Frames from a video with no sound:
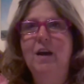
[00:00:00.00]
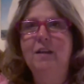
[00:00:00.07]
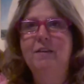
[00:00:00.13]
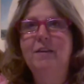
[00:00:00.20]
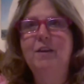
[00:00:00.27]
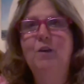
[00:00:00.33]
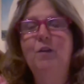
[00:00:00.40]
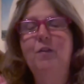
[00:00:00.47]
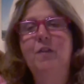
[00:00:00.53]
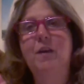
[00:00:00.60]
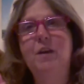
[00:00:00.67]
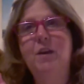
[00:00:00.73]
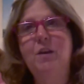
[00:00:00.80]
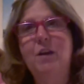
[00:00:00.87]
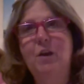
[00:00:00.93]
I still,
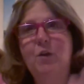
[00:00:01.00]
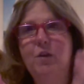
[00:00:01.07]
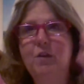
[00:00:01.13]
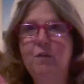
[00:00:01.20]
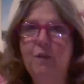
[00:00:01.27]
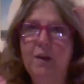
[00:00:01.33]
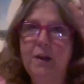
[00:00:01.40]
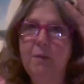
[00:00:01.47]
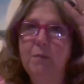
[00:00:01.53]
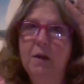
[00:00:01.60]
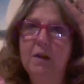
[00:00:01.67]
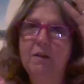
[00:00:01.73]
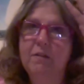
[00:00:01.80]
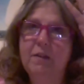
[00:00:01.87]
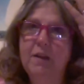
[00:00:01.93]
you know, it's funny
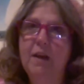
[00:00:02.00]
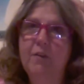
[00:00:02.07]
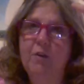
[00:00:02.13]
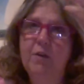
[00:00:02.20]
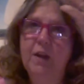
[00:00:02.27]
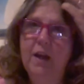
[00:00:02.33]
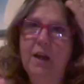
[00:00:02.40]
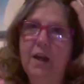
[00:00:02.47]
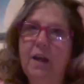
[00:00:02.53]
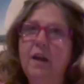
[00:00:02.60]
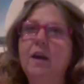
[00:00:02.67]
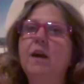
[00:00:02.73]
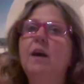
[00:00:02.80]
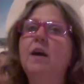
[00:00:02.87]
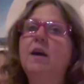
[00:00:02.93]
because the other
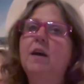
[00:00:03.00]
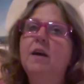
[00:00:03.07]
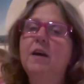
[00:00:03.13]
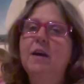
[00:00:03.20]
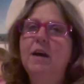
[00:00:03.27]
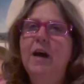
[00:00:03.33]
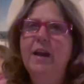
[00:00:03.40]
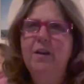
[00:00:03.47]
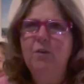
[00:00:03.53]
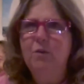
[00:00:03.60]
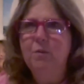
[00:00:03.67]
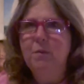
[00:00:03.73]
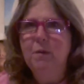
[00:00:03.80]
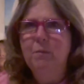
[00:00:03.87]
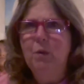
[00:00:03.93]
day, I don't
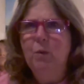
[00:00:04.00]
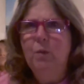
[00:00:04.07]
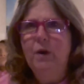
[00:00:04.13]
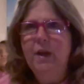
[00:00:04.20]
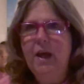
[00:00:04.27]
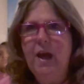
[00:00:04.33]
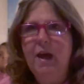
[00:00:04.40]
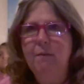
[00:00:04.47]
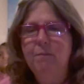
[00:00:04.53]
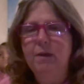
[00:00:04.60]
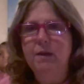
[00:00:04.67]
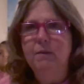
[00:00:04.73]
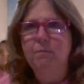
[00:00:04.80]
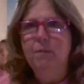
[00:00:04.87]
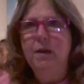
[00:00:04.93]
remember what
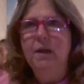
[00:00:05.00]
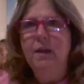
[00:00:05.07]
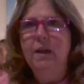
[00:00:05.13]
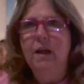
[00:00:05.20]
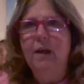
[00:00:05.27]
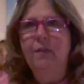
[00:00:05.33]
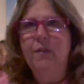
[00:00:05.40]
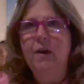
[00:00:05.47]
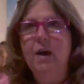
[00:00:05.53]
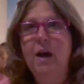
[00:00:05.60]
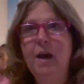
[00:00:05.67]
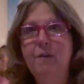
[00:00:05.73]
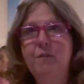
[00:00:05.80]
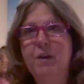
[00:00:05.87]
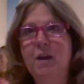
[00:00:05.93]
happened, but I thought
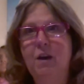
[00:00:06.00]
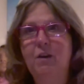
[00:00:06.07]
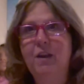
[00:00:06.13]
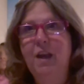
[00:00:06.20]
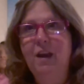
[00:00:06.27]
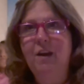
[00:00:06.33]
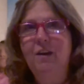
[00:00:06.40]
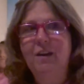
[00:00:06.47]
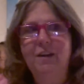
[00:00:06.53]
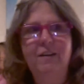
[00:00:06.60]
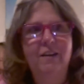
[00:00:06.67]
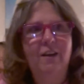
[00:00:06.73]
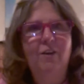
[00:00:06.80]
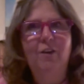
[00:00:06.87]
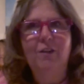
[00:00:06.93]
I have to call Karen and
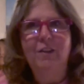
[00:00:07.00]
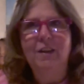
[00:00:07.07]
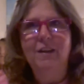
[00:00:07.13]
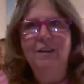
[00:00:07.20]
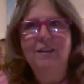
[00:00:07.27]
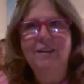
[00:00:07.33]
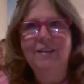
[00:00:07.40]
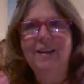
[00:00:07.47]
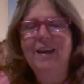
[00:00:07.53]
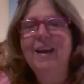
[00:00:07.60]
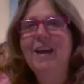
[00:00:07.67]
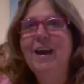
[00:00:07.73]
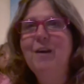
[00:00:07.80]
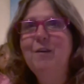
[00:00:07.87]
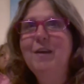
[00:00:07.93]
tell her this.
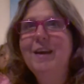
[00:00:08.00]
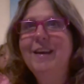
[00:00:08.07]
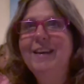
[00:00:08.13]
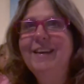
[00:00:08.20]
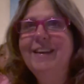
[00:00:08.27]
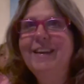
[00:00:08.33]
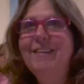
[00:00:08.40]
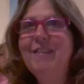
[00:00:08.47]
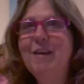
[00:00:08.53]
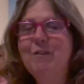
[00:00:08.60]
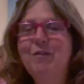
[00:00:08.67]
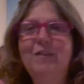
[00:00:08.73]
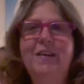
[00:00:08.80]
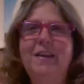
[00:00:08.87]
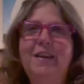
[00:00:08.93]
I mean, isn't that
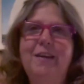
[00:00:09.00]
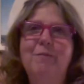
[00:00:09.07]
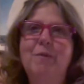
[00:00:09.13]
funny?